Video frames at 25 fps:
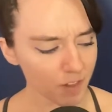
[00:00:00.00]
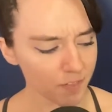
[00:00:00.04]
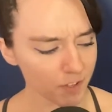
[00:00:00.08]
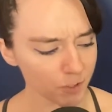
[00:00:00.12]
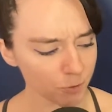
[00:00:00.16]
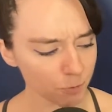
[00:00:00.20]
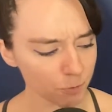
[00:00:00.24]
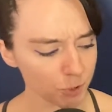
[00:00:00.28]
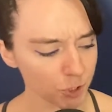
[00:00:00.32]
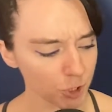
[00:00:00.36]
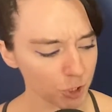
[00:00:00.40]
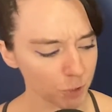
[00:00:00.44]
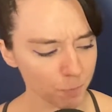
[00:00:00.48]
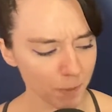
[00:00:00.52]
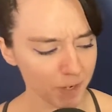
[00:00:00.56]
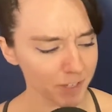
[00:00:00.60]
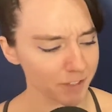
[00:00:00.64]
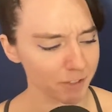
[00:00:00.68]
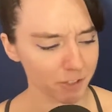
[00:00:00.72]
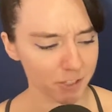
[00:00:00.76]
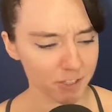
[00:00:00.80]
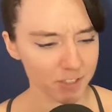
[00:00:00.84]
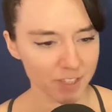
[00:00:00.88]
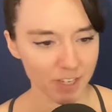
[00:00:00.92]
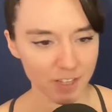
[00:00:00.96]
This one's just
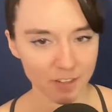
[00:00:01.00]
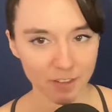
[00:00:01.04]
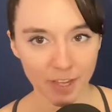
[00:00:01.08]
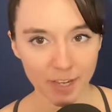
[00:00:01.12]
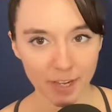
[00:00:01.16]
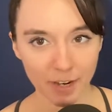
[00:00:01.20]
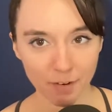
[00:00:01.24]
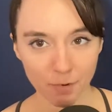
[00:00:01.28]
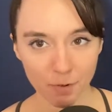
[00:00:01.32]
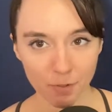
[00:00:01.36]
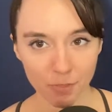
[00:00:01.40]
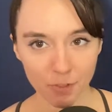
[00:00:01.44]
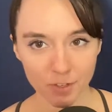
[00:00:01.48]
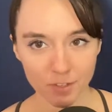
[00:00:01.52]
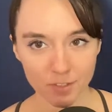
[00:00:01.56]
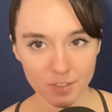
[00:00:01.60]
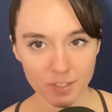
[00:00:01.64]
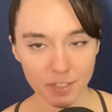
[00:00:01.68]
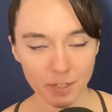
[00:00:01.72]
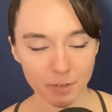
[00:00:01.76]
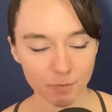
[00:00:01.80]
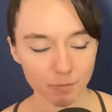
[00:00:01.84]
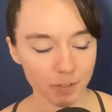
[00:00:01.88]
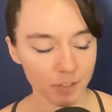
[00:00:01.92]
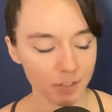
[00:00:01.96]
basically saying like everything's
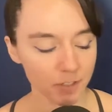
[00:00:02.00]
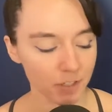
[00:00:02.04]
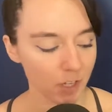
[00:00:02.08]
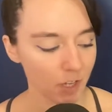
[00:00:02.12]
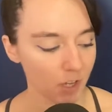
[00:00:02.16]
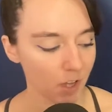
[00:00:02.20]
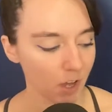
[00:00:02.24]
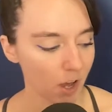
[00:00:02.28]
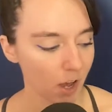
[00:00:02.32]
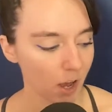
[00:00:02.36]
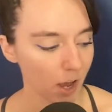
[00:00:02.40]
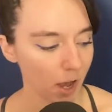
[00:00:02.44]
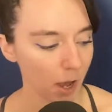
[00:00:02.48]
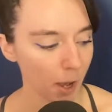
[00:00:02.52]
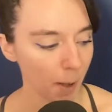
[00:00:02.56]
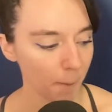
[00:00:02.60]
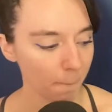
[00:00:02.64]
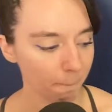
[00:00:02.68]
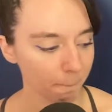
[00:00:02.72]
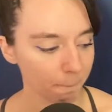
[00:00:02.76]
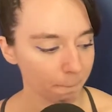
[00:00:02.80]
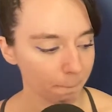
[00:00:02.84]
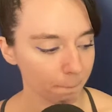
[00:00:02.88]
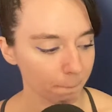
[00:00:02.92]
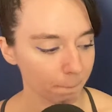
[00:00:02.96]
different.
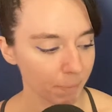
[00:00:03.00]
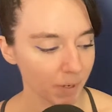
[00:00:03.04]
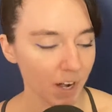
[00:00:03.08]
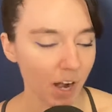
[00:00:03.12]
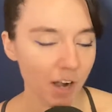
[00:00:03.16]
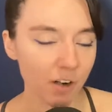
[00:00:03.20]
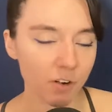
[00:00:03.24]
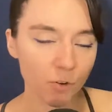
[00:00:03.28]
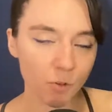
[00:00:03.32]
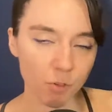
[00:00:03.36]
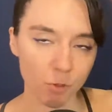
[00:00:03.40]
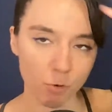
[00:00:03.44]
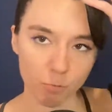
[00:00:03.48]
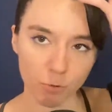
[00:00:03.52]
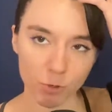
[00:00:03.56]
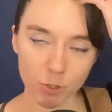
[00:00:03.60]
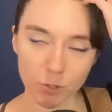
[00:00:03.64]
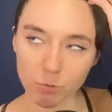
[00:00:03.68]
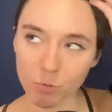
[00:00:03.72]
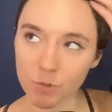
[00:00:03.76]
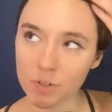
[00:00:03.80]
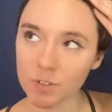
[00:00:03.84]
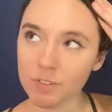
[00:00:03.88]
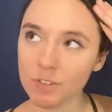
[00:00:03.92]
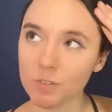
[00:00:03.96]
But I don't know. The
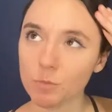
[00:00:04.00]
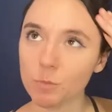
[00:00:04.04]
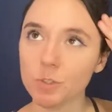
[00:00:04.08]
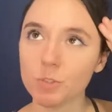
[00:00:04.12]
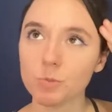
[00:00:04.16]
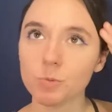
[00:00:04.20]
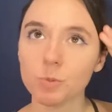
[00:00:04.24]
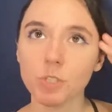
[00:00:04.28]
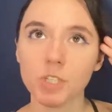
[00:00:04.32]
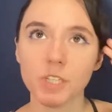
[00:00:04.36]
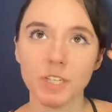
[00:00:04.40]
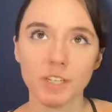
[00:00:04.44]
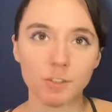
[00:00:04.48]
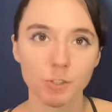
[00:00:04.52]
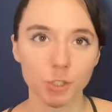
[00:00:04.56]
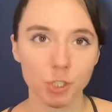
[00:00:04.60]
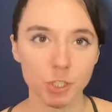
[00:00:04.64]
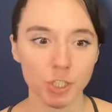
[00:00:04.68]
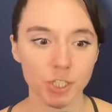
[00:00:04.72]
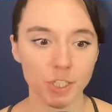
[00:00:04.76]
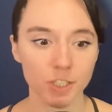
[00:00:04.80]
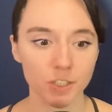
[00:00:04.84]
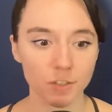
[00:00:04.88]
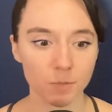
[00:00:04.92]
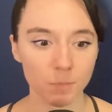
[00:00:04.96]
first one was really
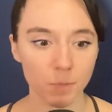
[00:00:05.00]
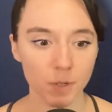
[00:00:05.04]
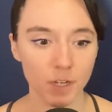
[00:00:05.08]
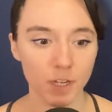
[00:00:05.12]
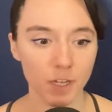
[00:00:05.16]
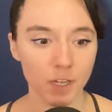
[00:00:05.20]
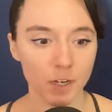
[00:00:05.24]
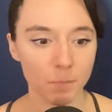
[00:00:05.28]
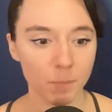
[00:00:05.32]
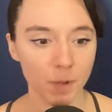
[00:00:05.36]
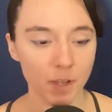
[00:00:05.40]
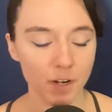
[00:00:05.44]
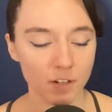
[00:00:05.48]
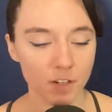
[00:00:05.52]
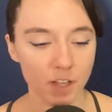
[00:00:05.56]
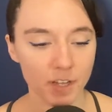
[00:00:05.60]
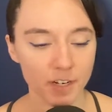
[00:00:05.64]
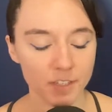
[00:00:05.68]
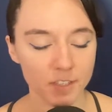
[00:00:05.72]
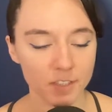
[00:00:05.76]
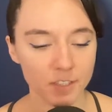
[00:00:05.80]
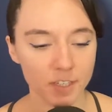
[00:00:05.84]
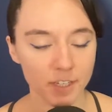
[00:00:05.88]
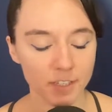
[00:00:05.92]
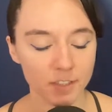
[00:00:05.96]
interesting to me and made a
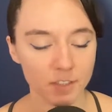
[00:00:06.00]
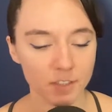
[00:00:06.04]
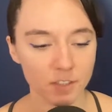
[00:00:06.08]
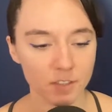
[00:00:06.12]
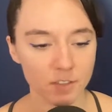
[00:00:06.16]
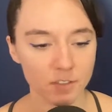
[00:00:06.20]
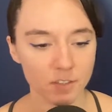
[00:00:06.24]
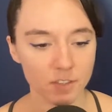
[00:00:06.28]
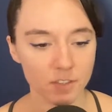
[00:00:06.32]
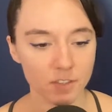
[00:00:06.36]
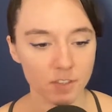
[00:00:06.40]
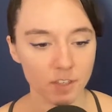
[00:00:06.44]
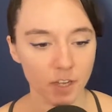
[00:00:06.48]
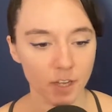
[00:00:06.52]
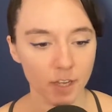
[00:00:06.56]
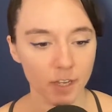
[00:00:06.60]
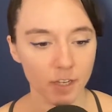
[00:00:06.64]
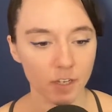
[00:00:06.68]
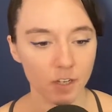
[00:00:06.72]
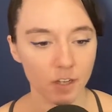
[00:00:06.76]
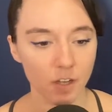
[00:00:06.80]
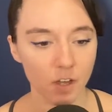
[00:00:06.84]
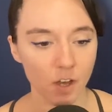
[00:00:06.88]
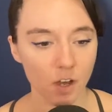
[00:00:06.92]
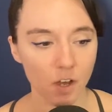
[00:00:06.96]
lot of sense, because it's
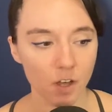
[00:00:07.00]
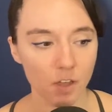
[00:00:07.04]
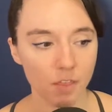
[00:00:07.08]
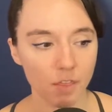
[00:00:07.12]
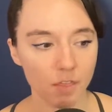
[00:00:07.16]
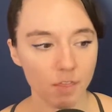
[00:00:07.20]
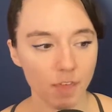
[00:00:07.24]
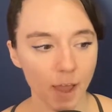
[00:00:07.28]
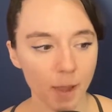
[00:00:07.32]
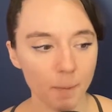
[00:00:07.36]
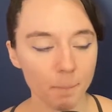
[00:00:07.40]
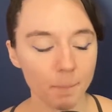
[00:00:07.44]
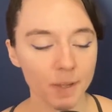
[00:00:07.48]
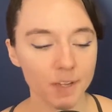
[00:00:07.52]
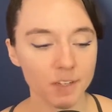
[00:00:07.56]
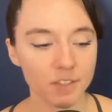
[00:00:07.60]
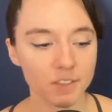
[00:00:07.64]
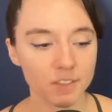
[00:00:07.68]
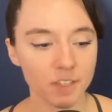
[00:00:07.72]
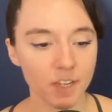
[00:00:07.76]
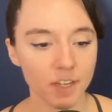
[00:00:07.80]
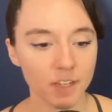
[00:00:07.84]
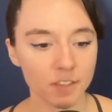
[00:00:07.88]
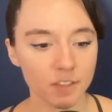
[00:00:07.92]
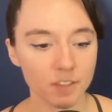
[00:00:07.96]
like, that
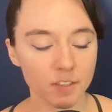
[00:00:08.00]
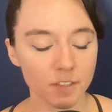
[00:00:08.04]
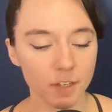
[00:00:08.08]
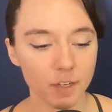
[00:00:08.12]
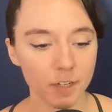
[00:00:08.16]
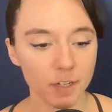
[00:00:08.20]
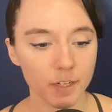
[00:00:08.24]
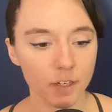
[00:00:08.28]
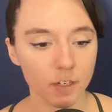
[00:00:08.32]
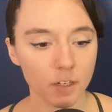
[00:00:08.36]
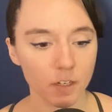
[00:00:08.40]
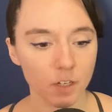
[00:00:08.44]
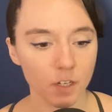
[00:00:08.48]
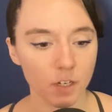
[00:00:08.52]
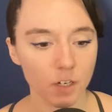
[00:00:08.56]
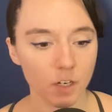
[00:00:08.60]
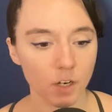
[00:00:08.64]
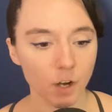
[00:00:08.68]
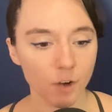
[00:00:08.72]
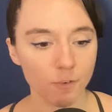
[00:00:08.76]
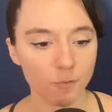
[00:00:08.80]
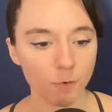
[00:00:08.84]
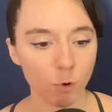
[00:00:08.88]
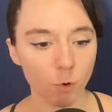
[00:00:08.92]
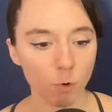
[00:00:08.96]
makes sense. Like,
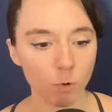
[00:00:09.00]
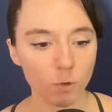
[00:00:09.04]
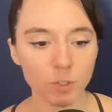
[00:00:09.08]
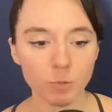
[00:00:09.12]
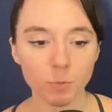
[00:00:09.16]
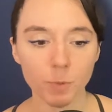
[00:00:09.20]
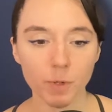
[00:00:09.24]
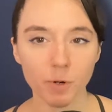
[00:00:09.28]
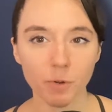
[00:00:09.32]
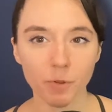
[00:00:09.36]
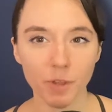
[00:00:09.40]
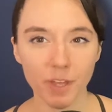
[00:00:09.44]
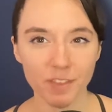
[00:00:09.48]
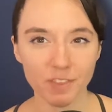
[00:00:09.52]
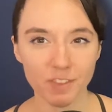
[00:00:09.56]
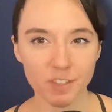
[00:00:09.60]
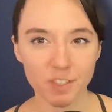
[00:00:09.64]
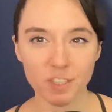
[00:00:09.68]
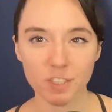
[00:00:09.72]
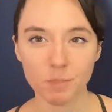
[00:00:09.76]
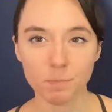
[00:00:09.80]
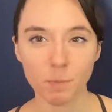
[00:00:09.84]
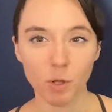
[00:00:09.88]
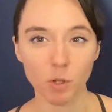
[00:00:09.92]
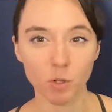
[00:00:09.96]
of course we don't like
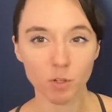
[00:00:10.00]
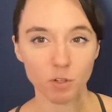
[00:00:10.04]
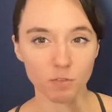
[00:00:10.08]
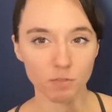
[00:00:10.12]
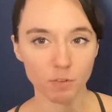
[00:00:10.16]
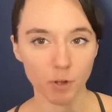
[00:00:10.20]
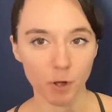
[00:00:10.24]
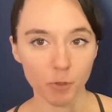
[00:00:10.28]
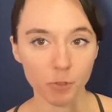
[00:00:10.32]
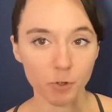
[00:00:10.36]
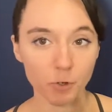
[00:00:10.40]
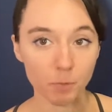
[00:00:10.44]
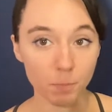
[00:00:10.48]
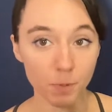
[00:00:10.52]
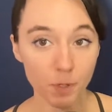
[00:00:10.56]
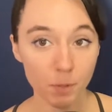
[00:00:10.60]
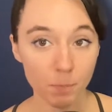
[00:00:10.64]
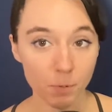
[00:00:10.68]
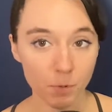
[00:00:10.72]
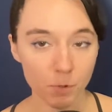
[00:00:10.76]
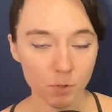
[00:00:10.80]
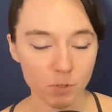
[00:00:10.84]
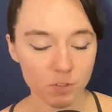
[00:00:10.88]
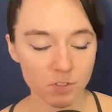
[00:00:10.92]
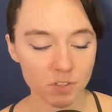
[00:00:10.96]
the smell of other
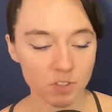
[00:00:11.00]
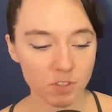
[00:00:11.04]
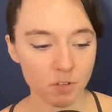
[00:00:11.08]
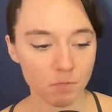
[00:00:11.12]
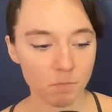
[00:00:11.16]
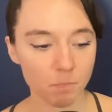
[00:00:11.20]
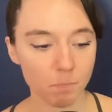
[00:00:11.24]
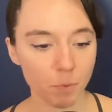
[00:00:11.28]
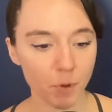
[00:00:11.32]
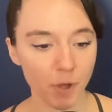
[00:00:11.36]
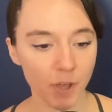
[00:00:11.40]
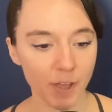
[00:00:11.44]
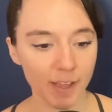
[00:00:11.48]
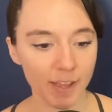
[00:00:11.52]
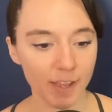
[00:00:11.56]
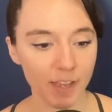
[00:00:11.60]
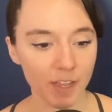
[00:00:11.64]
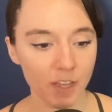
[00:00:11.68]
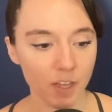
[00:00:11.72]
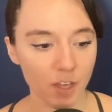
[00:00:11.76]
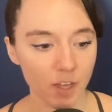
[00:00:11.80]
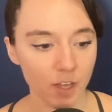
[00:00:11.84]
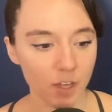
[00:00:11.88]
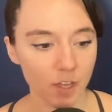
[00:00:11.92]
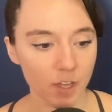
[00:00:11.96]
people's,
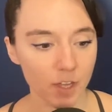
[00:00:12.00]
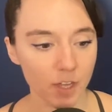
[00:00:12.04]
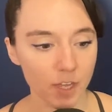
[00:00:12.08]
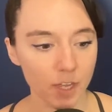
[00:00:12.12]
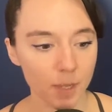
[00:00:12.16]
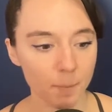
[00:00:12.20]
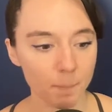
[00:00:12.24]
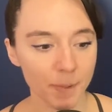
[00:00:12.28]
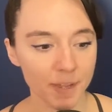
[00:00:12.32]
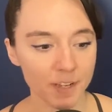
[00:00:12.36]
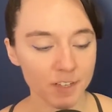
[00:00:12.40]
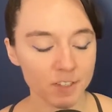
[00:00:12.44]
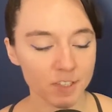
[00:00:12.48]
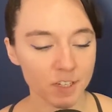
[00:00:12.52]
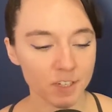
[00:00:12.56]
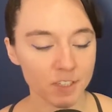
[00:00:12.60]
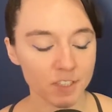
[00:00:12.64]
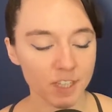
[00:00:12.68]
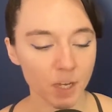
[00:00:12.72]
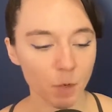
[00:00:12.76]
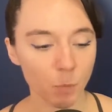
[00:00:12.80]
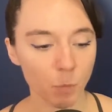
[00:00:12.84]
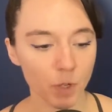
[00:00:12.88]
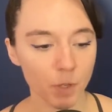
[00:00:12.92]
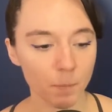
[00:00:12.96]
but it makes
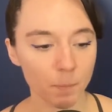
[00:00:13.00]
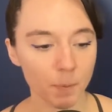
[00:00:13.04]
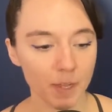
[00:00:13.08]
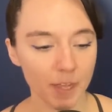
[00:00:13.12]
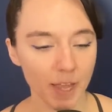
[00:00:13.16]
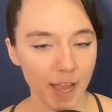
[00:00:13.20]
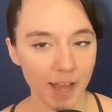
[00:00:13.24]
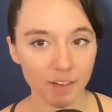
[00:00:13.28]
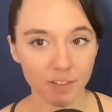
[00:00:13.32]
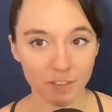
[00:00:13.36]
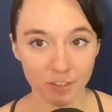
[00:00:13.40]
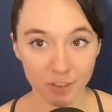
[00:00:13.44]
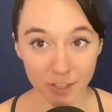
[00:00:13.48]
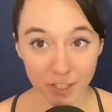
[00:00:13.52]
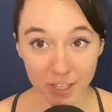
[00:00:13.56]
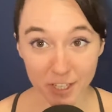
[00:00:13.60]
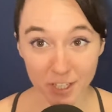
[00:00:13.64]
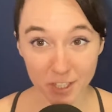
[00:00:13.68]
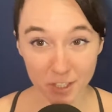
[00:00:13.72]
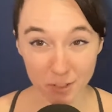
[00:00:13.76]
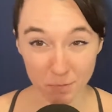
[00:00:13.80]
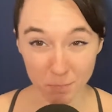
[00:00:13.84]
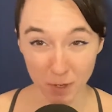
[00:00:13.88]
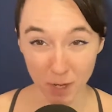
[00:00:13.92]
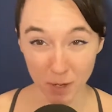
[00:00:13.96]
sense that we'd be at
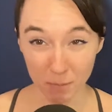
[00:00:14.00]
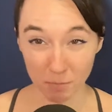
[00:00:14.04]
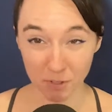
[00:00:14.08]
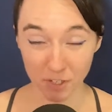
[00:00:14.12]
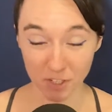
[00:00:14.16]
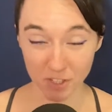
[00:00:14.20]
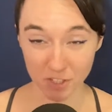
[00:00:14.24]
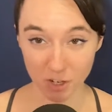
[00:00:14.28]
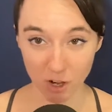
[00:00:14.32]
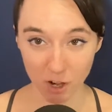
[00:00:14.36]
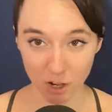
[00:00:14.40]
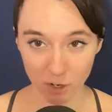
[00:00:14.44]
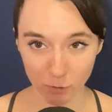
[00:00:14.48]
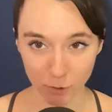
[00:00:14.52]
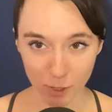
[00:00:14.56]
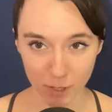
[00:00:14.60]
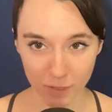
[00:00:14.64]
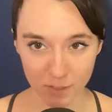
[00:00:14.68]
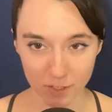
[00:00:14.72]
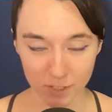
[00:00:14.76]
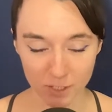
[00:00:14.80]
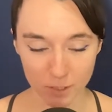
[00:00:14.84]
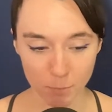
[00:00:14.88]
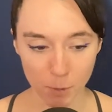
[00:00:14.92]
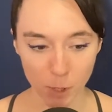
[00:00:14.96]
least be able to
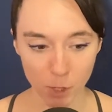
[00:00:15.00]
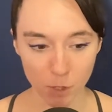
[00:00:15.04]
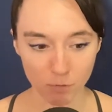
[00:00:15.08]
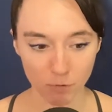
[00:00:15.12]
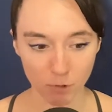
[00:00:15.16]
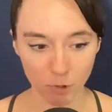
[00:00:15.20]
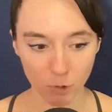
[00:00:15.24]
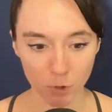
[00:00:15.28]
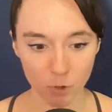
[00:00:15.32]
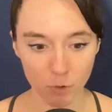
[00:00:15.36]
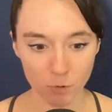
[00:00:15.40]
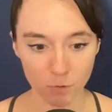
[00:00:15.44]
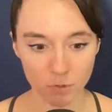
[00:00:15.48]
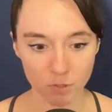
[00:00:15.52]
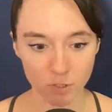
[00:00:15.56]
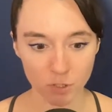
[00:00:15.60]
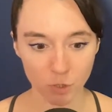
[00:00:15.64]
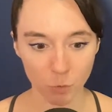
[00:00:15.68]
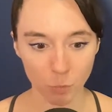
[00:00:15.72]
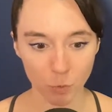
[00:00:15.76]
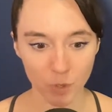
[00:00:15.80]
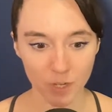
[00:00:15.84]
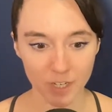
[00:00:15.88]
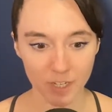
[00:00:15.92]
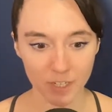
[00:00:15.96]
tolerate the smell of our own
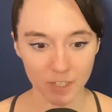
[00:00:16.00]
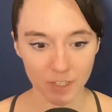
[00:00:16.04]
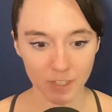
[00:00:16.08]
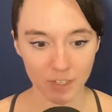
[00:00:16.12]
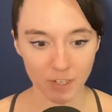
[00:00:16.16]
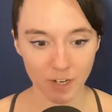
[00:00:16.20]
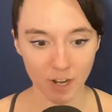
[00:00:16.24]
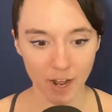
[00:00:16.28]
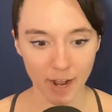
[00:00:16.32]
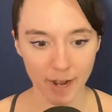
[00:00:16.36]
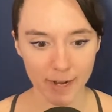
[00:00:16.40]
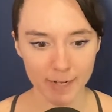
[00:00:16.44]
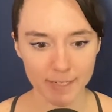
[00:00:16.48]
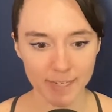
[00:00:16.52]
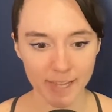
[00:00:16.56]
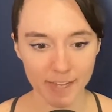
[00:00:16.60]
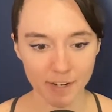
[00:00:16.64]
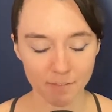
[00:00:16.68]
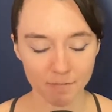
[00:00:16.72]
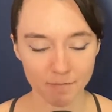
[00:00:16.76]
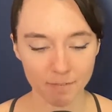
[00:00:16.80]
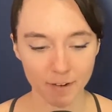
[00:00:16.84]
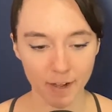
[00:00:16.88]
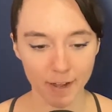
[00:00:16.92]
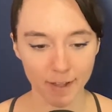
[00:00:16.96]
so we can
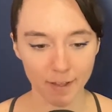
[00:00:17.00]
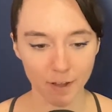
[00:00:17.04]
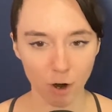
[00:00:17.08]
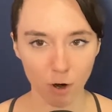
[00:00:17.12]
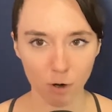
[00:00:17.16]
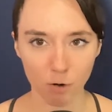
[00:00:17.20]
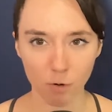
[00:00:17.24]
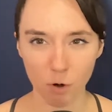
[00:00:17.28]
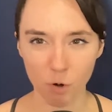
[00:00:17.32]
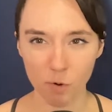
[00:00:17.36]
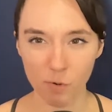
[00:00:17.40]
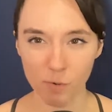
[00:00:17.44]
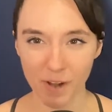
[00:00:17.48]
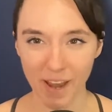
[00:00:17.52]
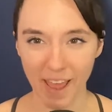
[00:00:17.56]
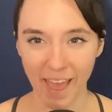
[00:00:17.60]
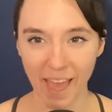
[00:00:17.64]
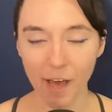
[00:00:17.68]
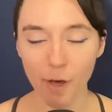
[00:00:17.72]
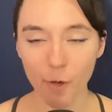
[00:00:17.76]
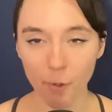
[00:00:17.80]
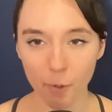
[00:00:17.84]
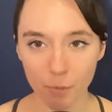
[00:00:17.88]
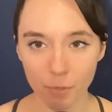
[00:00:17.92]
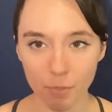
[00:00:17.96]
identify our own
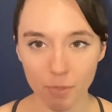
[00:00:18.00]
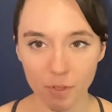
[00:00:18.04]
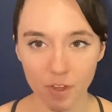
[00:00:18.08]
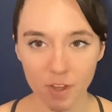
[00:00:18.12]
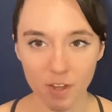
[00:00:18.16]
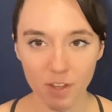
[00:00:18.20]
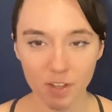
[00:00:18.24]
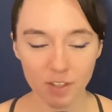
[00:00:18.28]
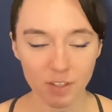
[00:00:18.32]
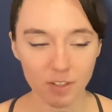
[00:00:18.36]
health.